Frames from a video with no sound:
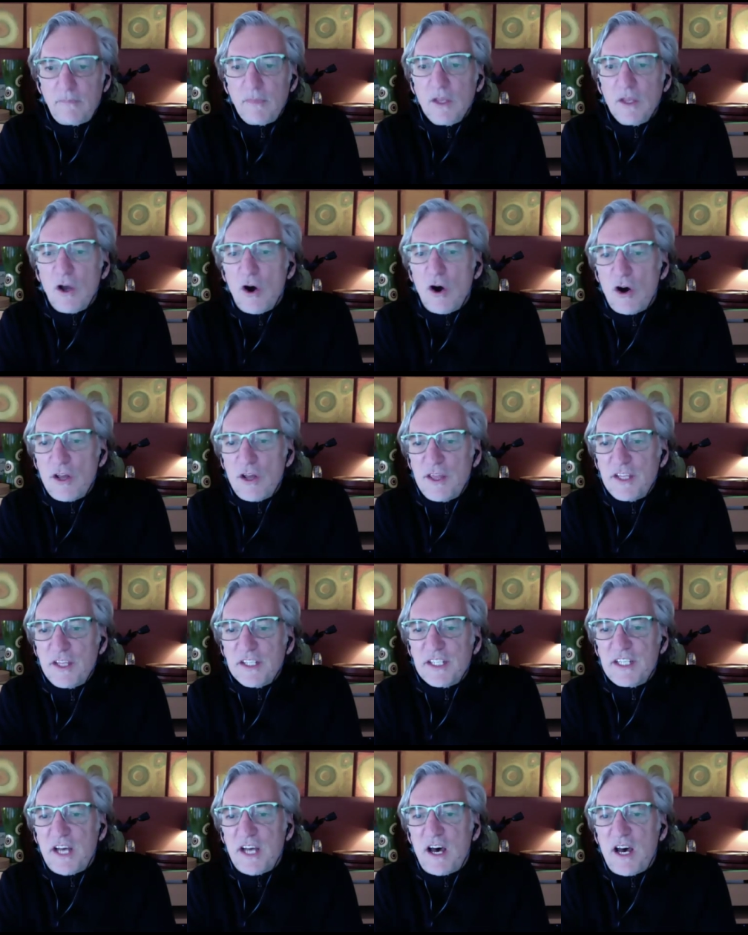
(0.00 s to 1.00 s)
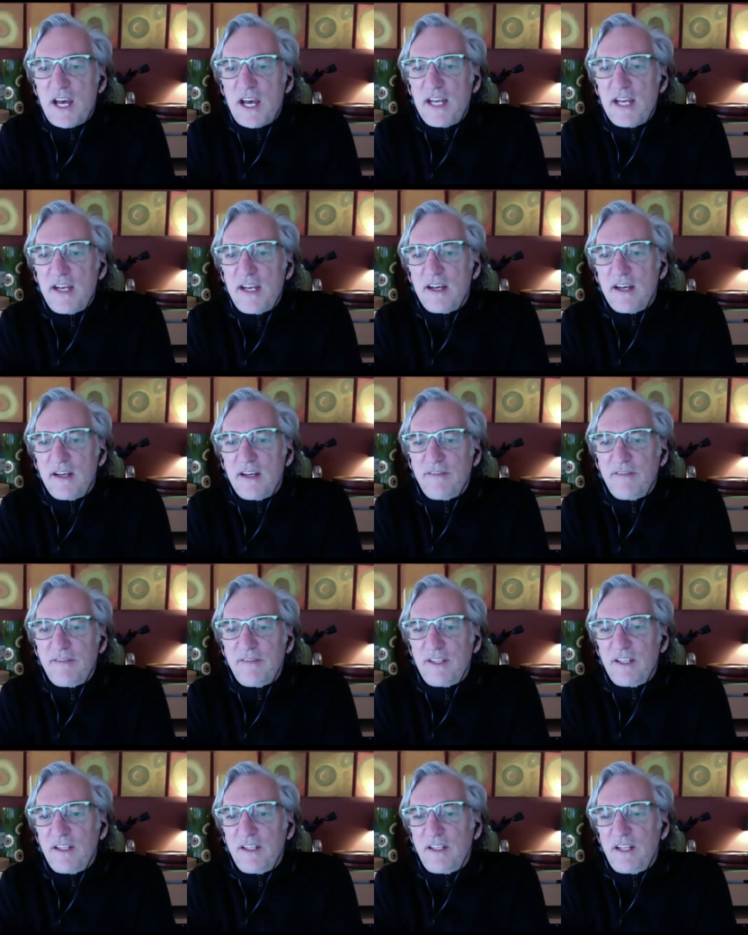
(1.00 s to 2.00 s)
on the side of
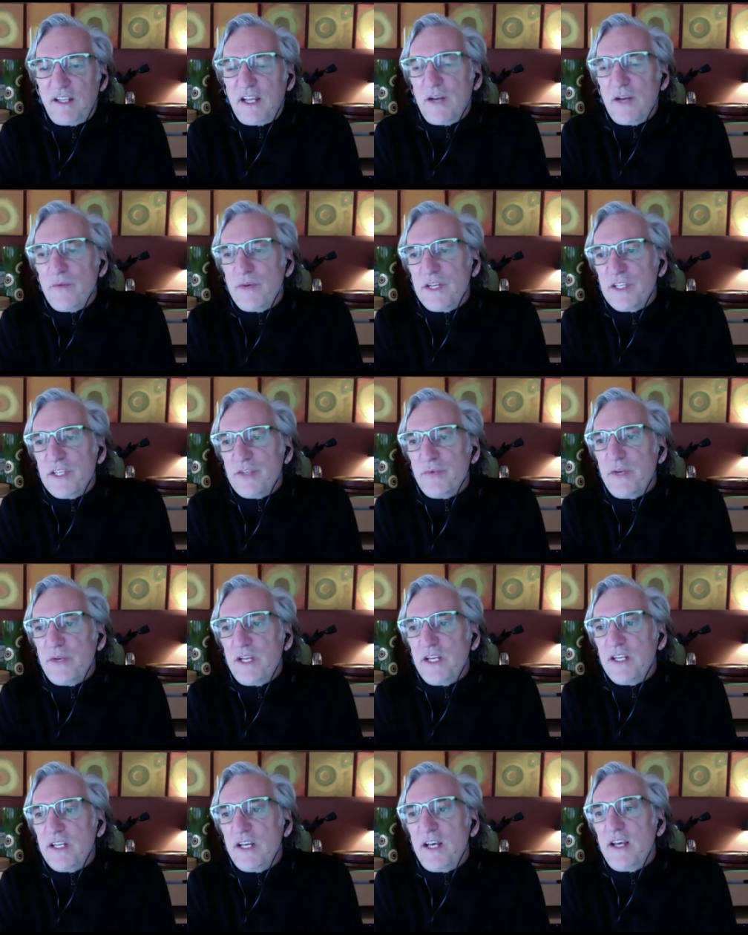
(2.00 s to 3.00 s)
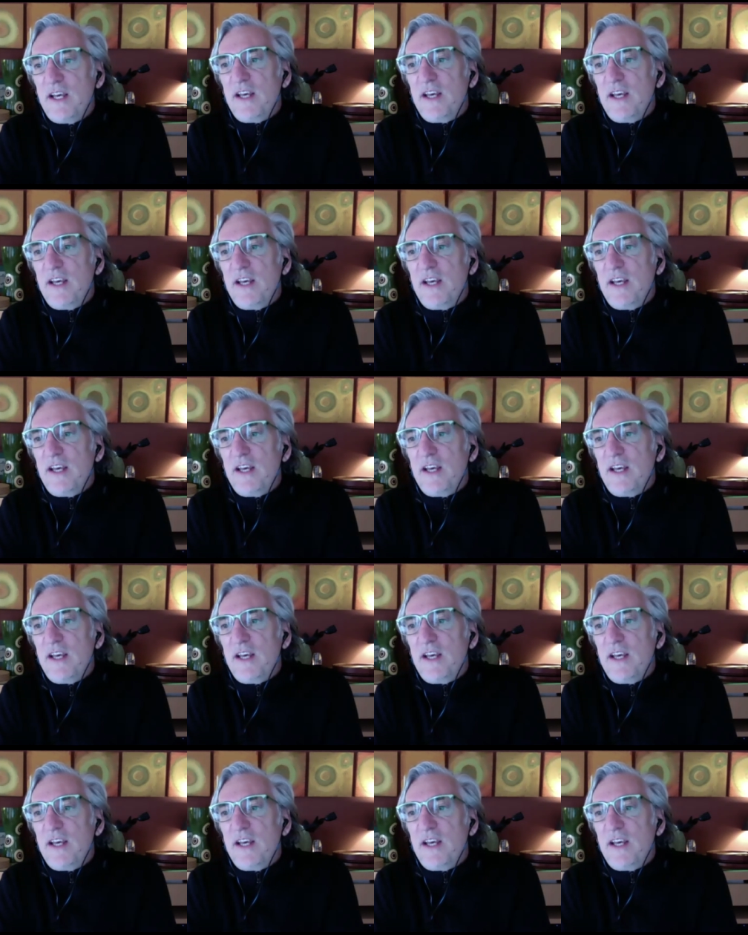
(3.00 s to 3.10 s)
the laneway suite